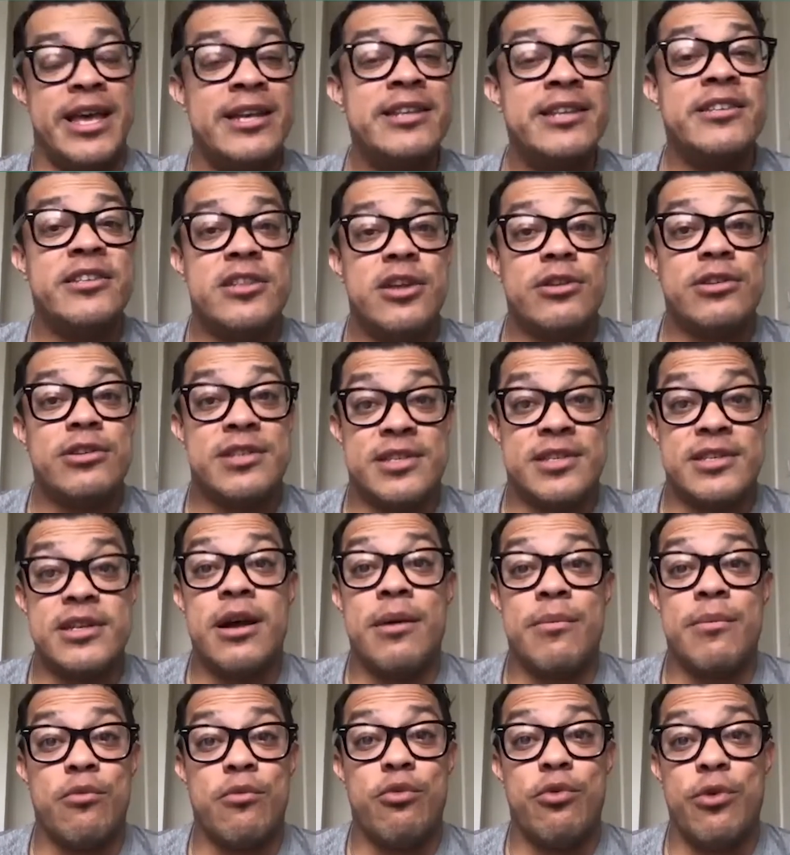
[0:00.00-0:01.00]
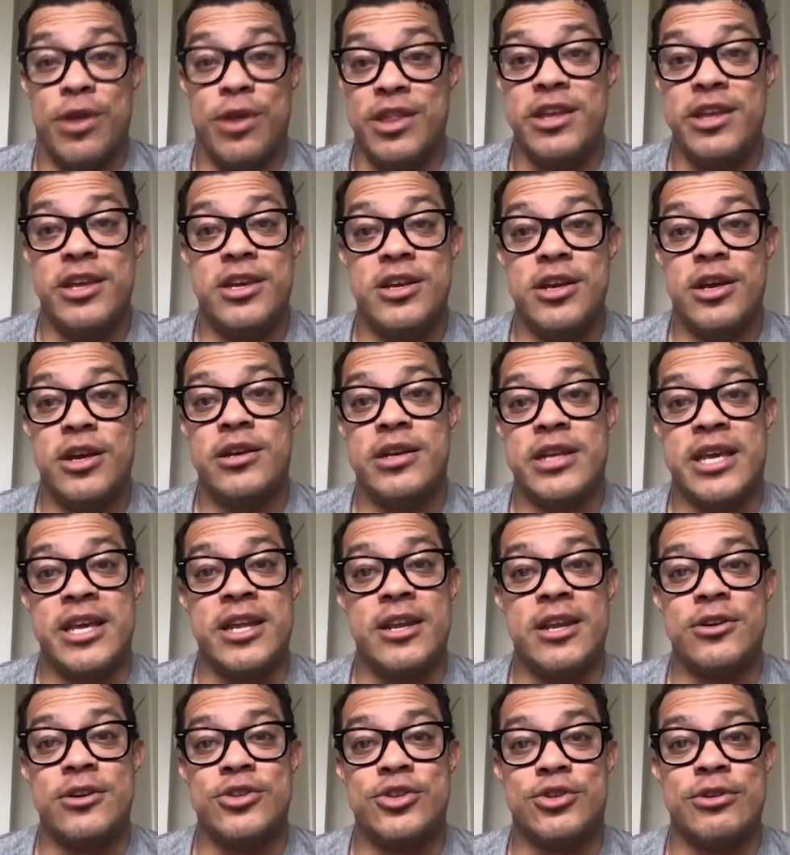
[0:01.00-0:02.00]
is there some really good
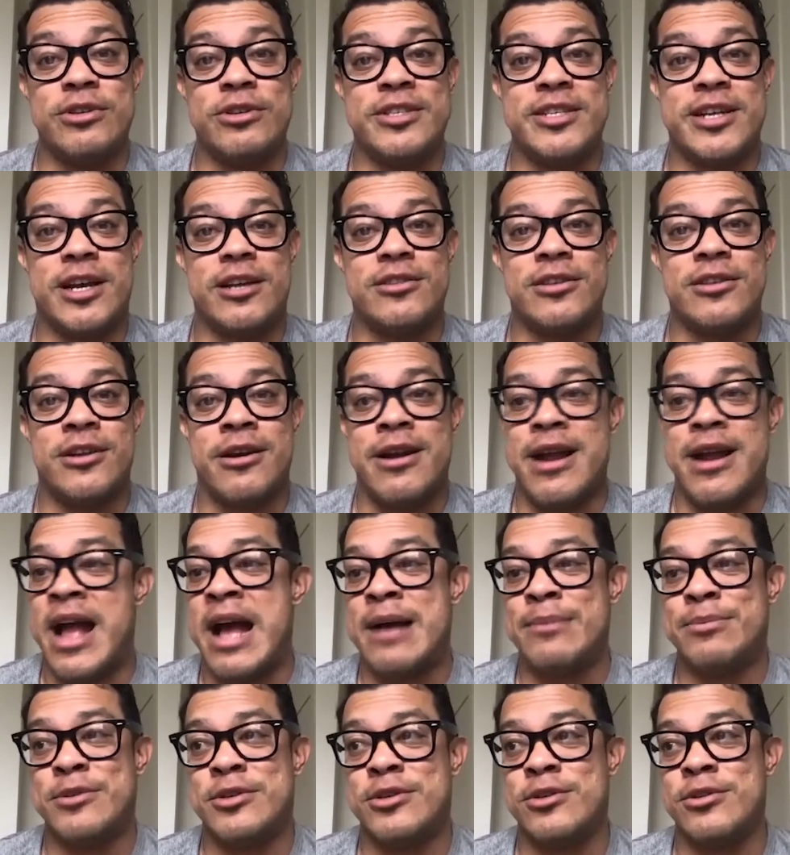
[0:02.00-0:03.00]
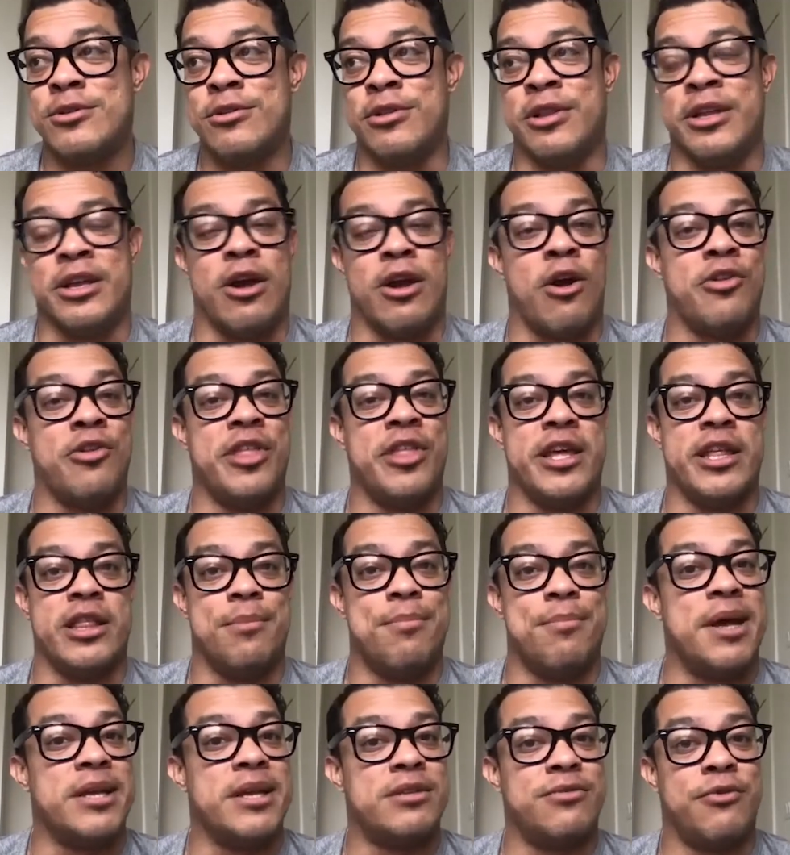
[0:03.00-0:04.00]
keto treats out there? Absolutely. Are they
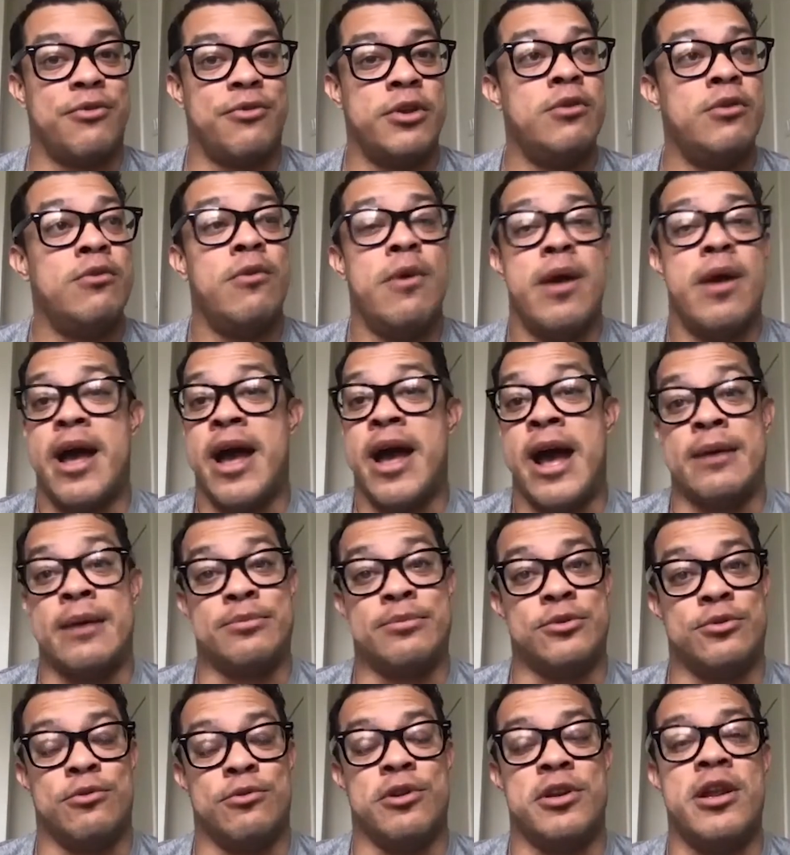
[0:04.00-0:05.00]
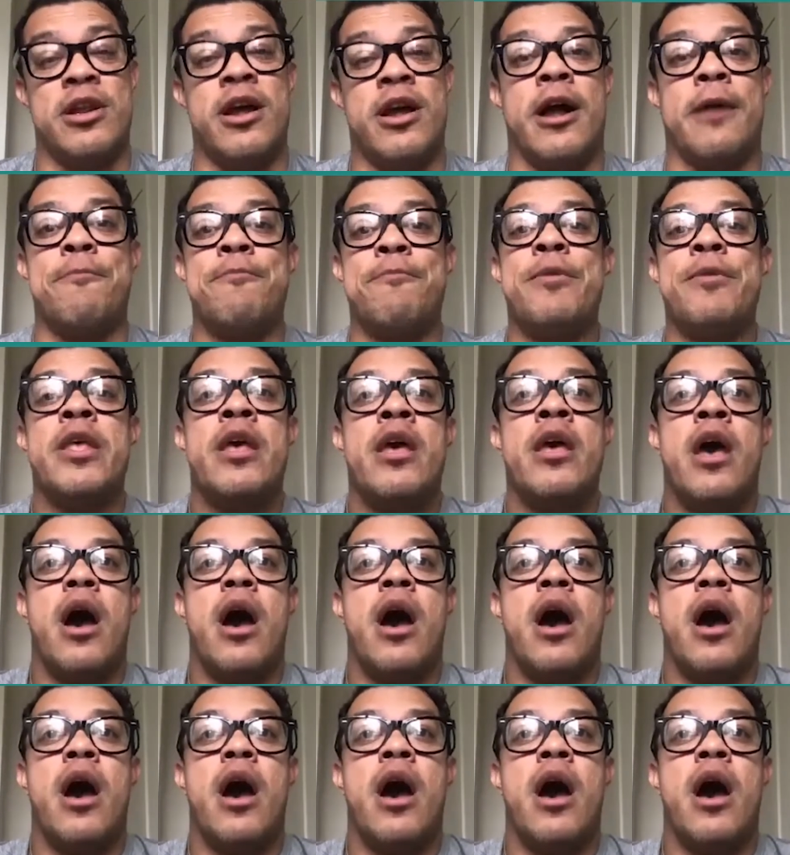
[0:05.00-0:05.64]
the best for you? Absolutely not.